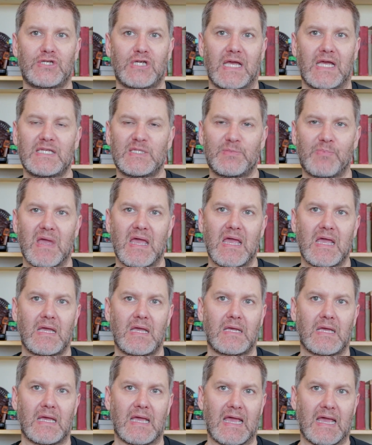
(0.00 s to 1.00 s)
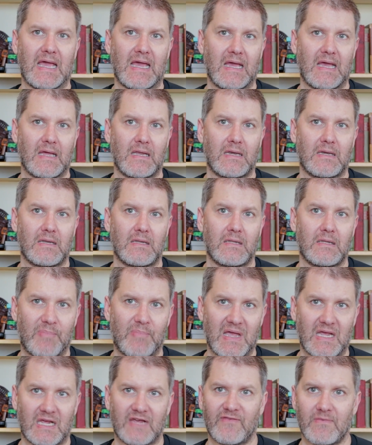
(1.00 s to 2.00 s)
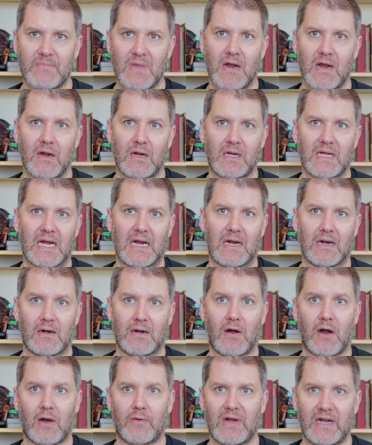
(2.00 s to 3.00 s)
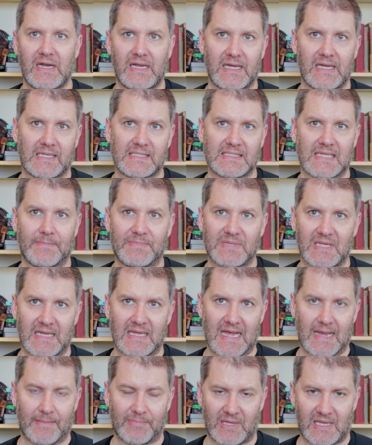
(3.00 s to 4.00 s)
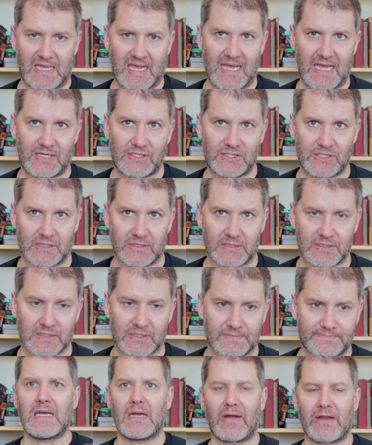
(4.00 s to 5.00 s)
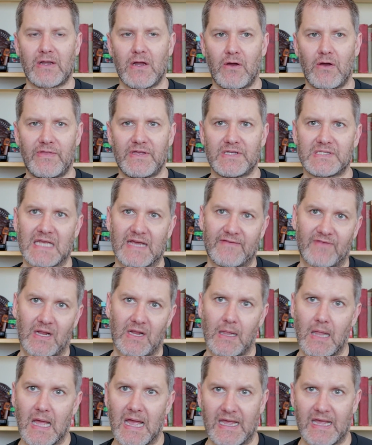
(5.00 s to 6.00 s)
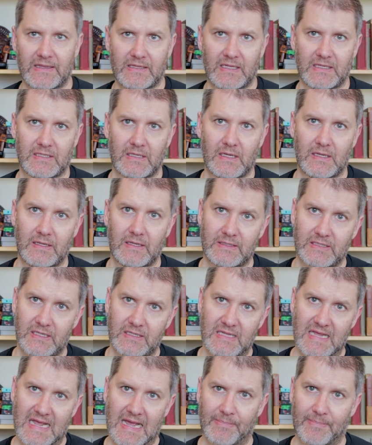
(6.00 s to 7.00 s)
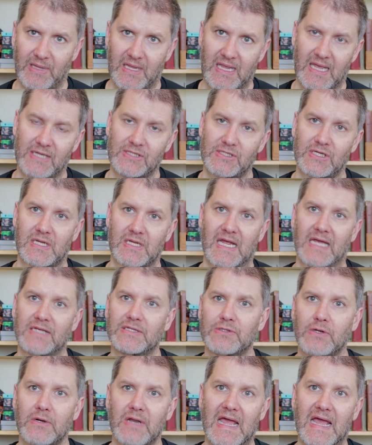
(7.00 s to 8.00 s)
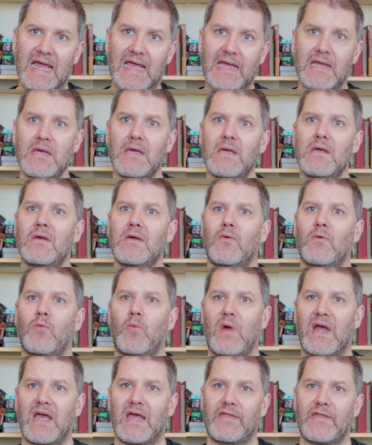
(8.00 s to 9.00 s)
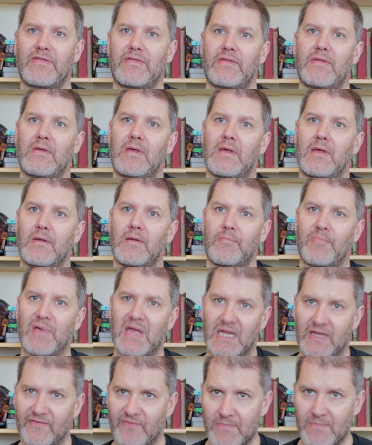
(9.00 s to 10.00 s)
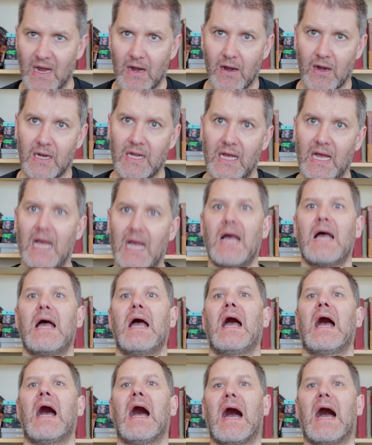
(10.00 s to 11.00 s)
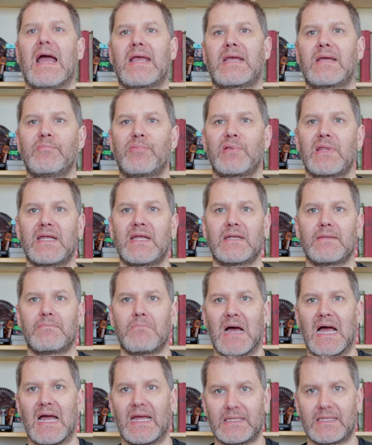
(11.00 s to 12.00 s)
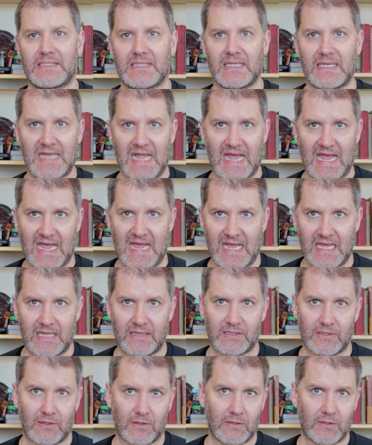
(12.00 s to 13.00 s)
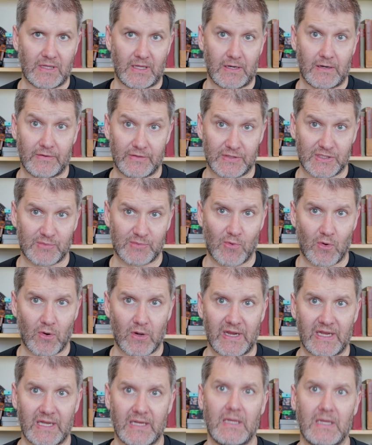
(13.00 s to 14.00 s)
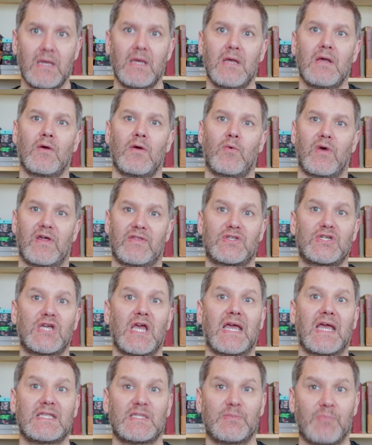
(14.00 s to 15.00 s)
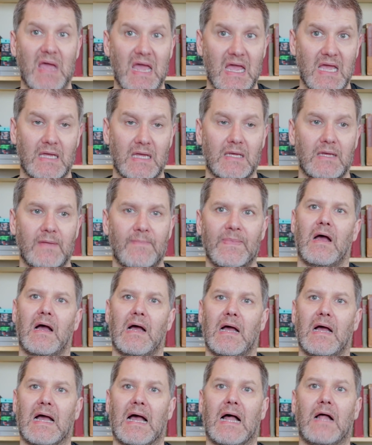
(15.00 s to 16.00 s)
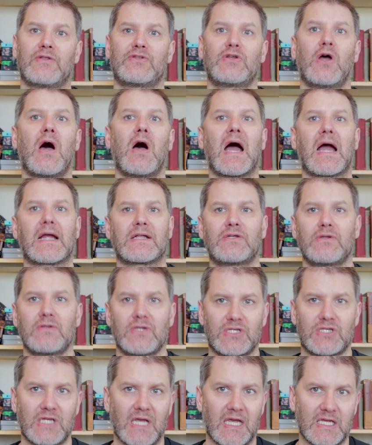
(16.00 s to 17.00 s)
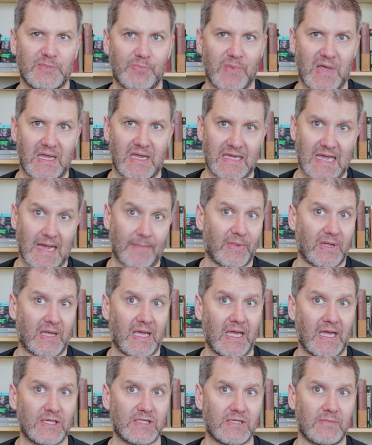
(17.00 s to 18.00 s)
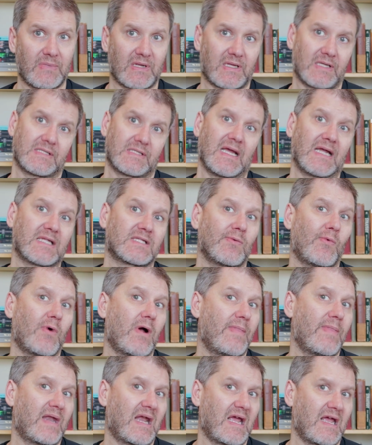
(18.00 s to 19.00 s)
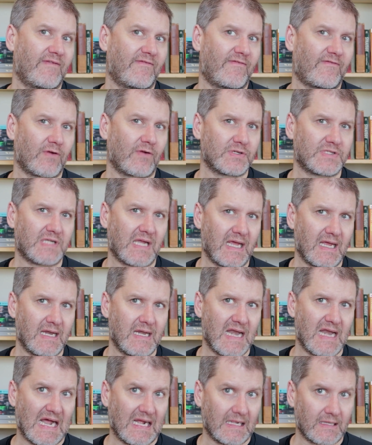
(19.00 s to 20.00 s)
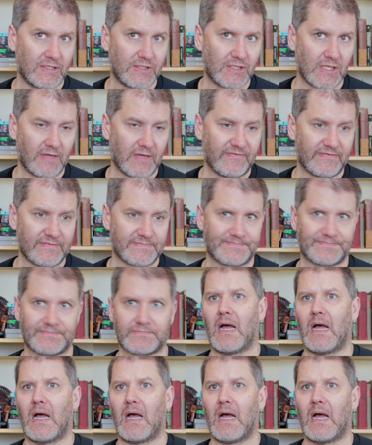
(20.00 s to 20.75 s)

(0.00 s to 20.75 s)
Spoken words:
Chase Bank and Bank of America are already accepting applications. Now I know this, I have a client that did the application yesterday with Bank of America. I completed mine today, earlier this morning, with Chase Bank. I'll talk to the Chase Bank application because that's the one that I have firsthand knowledge of.